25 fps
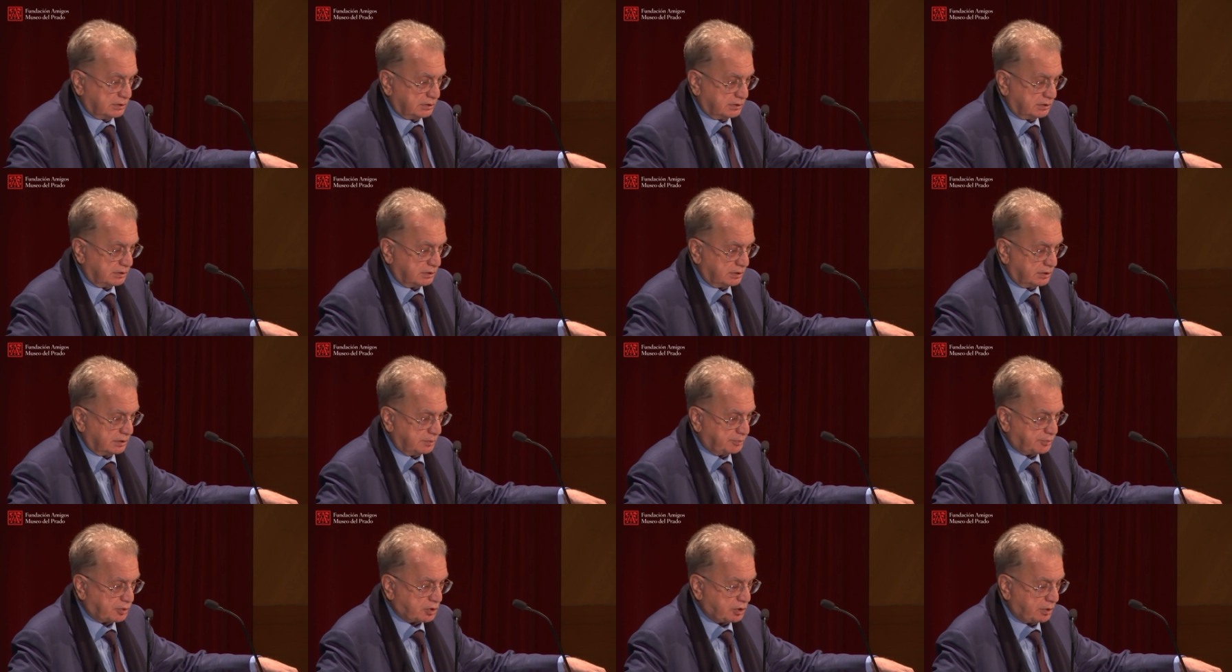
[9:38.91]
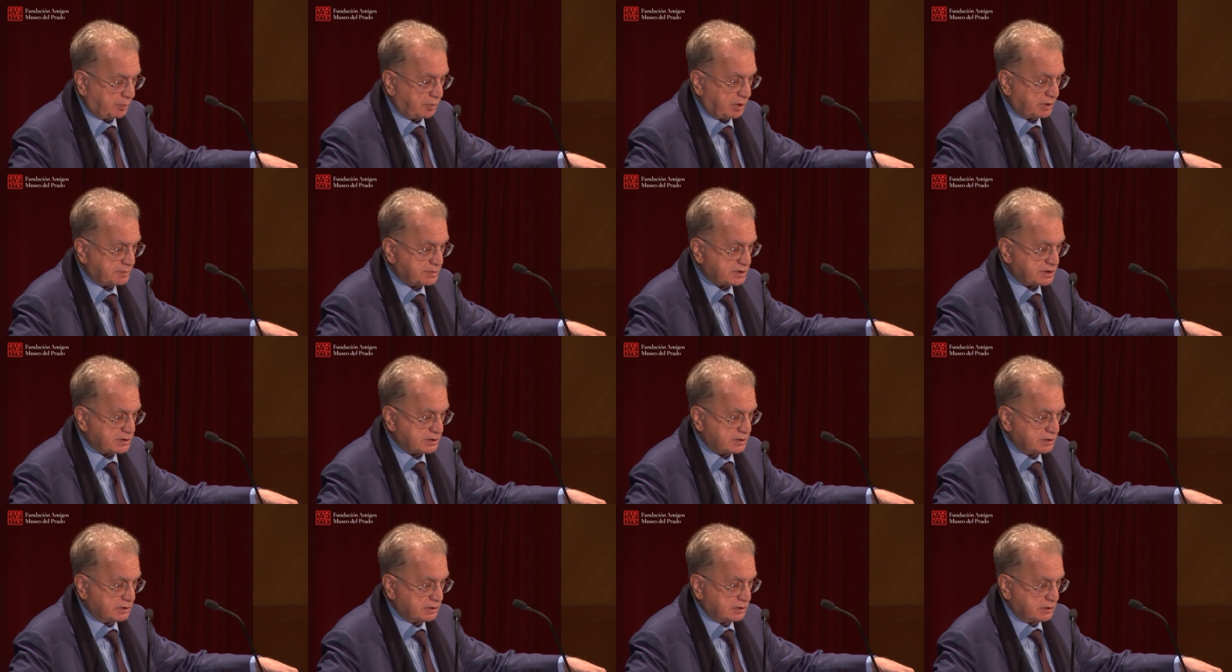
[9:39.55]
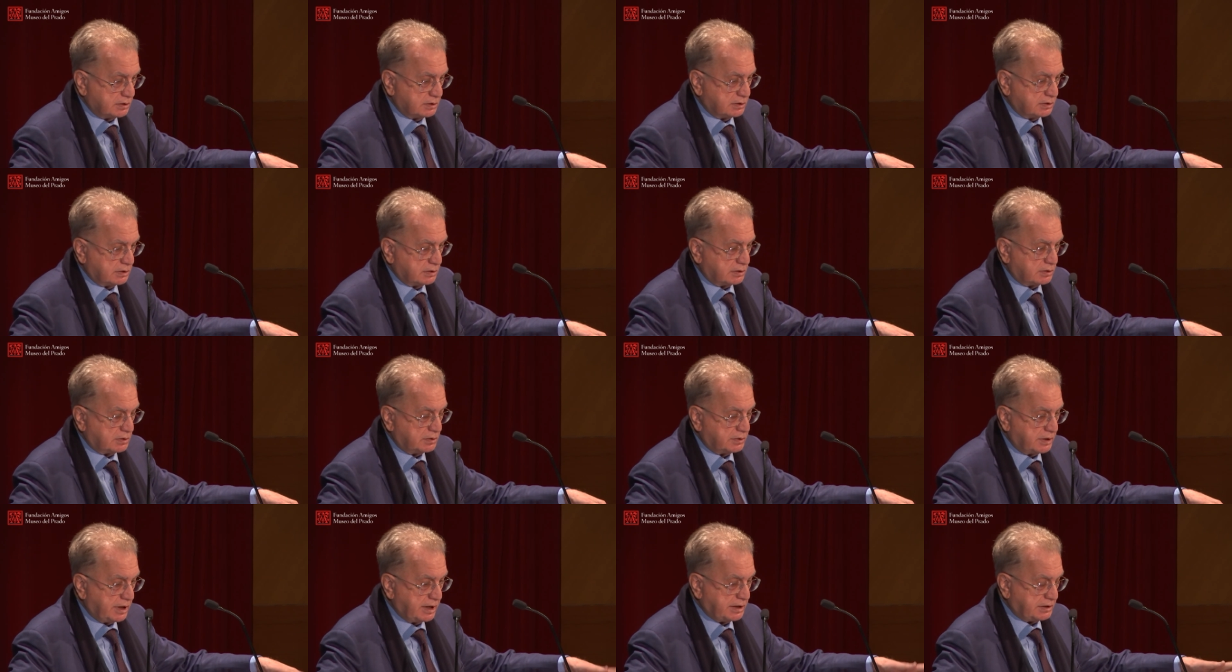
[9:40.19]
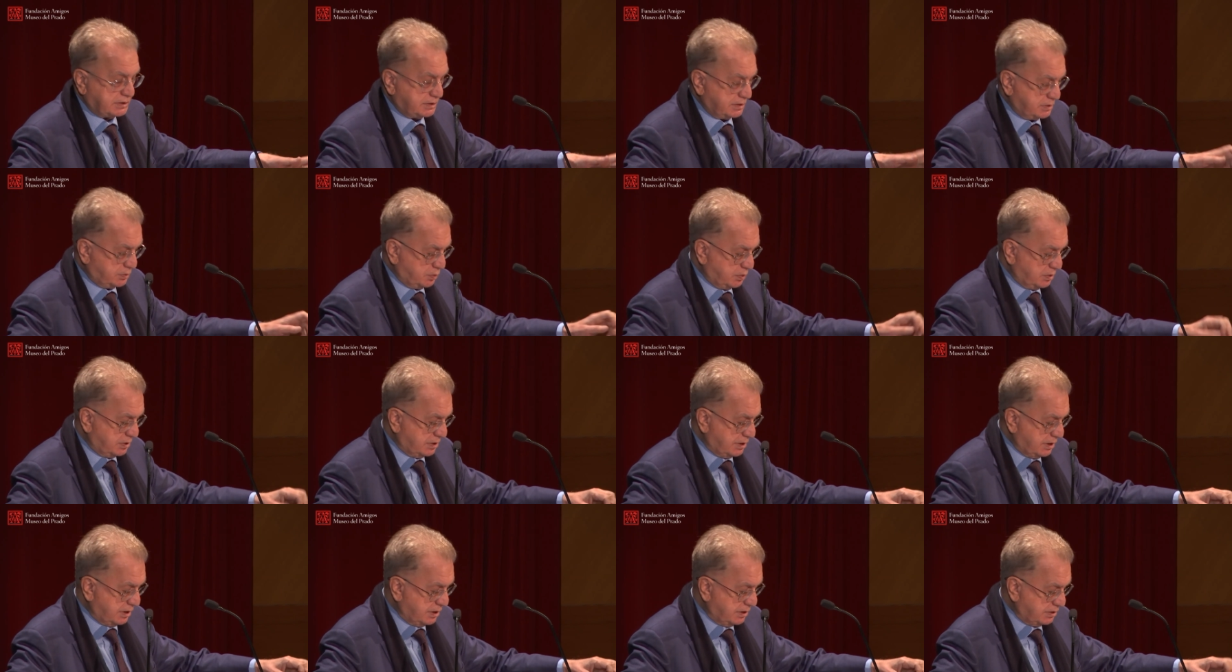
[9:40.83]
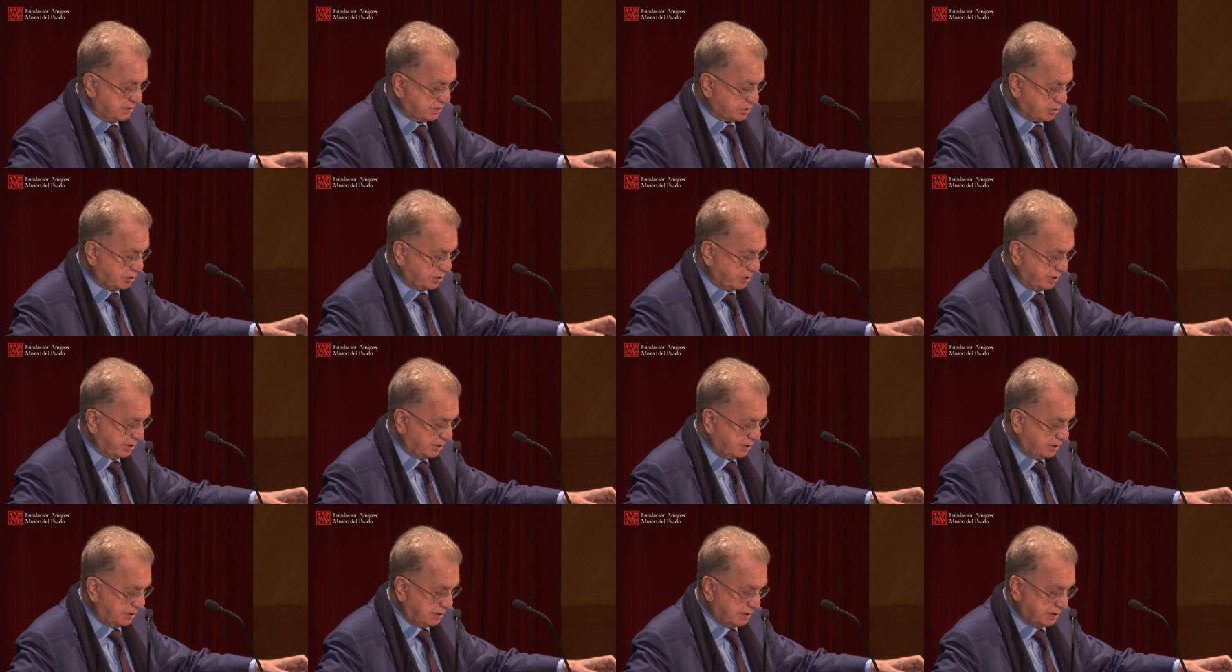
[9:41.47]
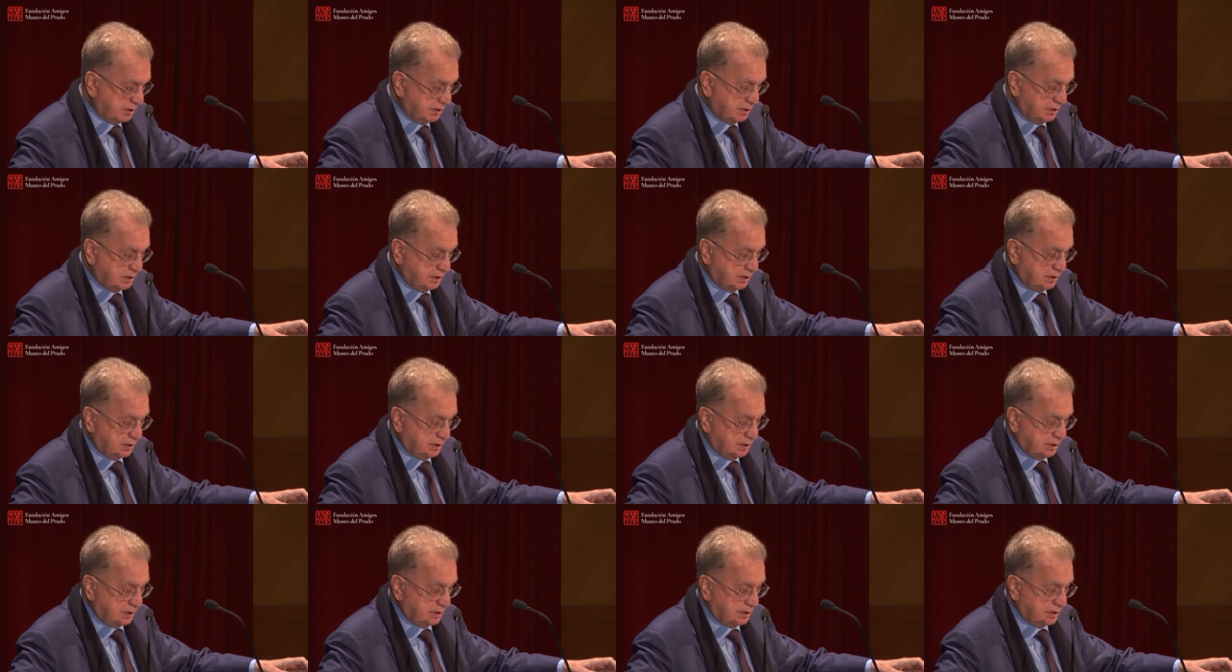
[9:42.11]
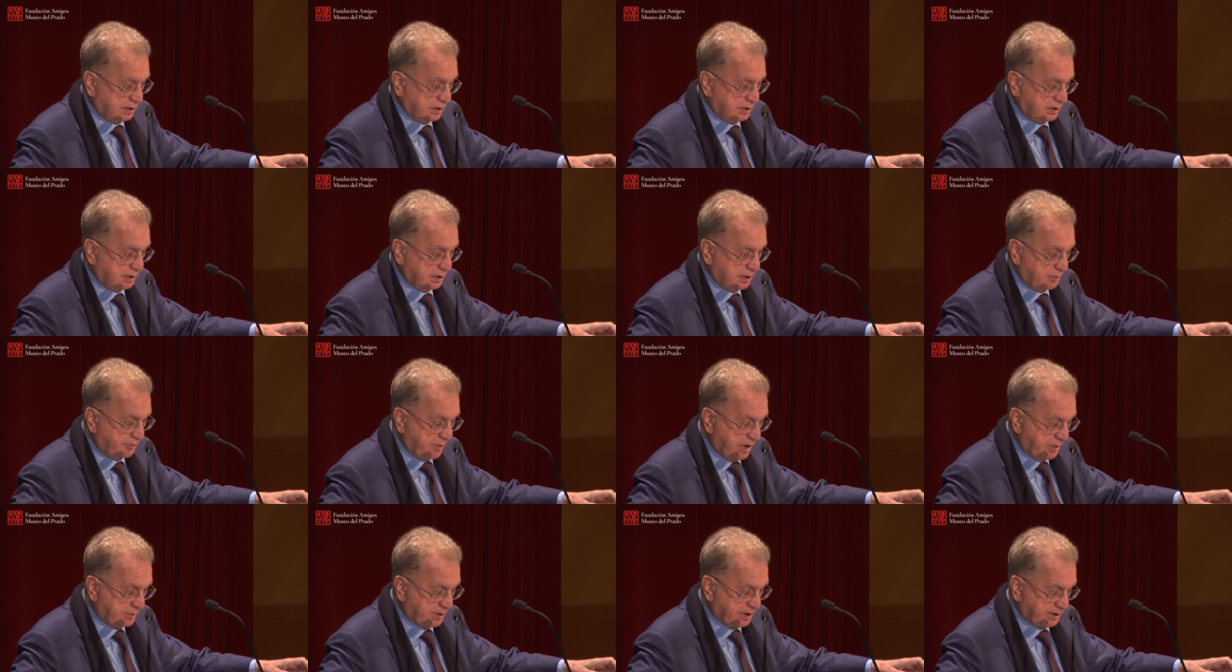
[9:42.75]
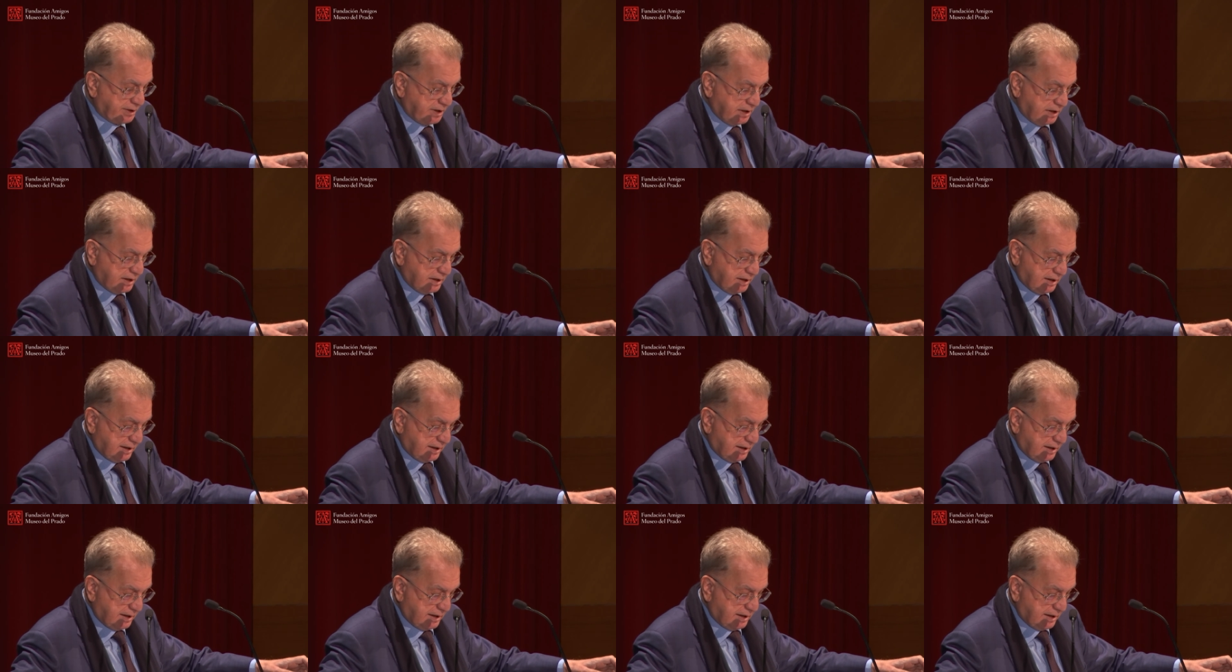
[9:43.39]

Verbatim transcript: uh, problems connected with the historical uh, memory.